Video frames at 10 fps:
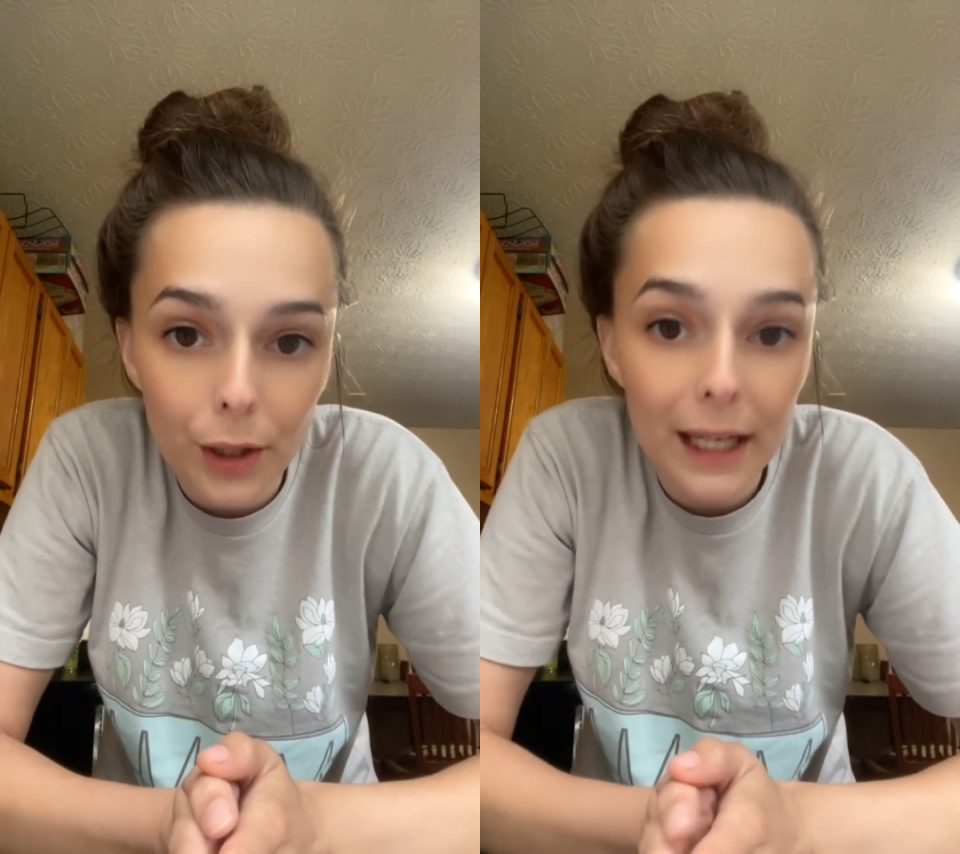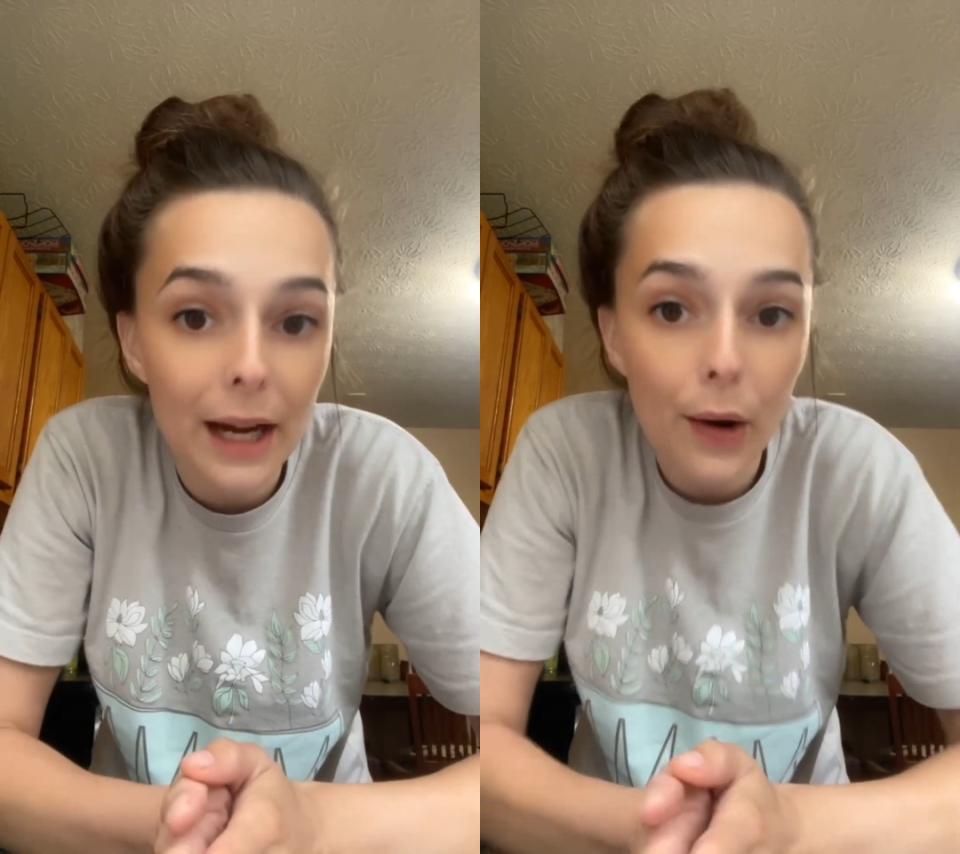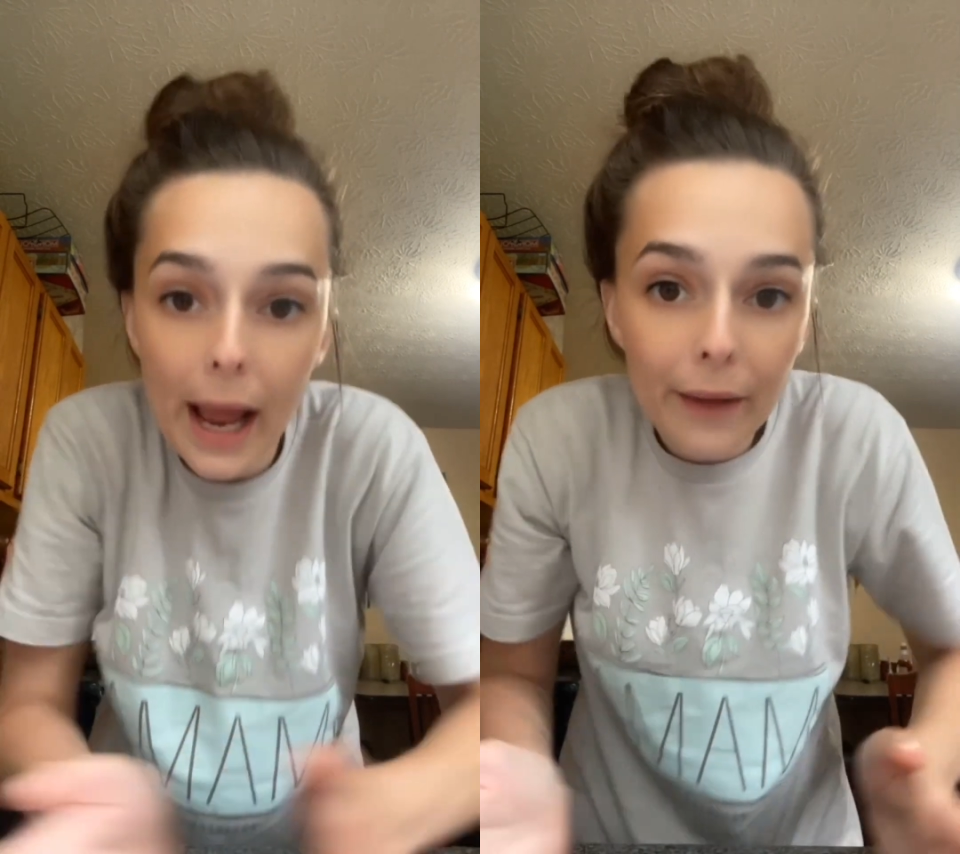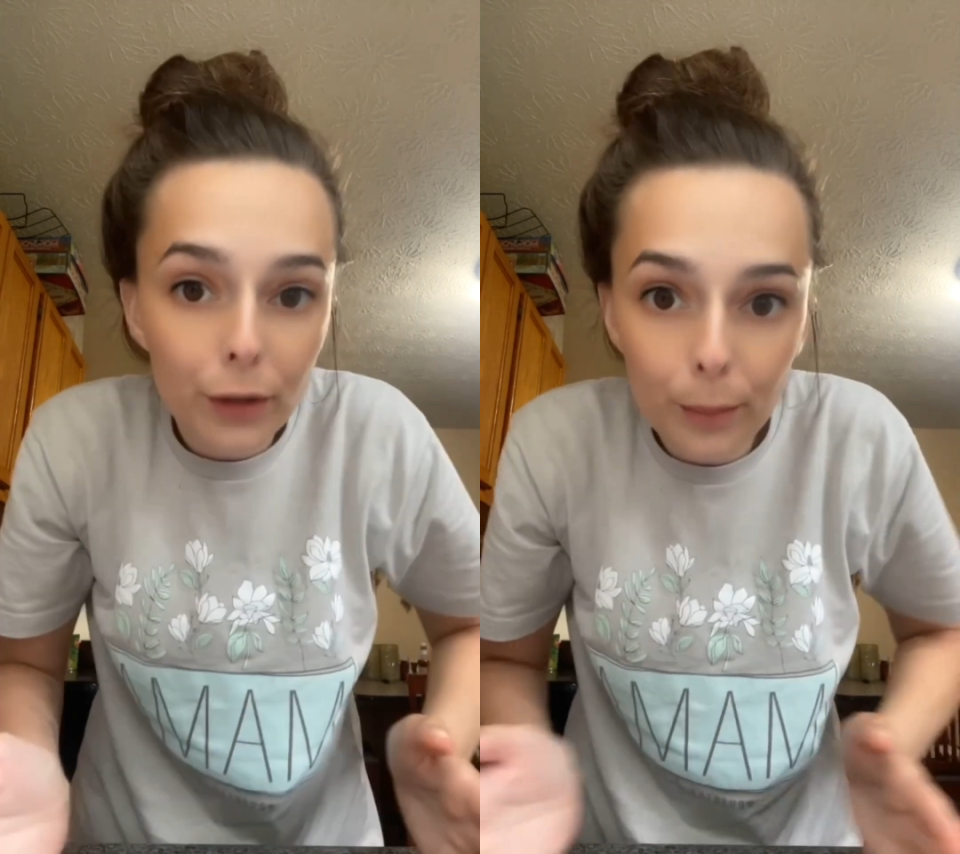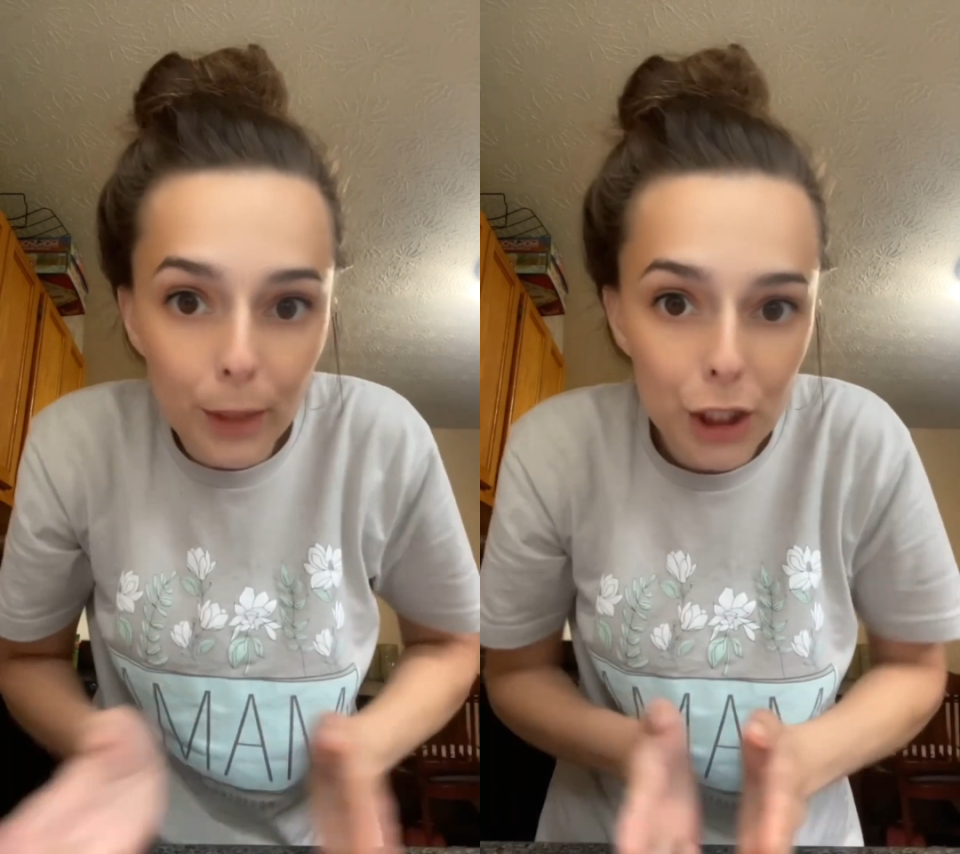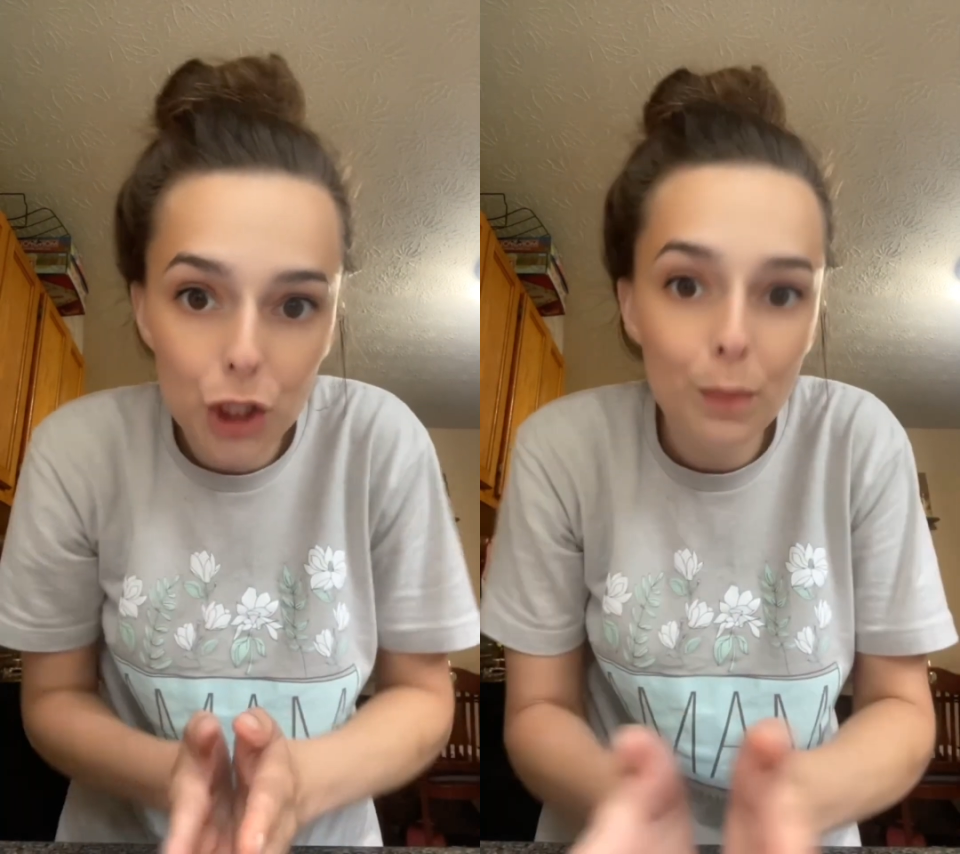and however much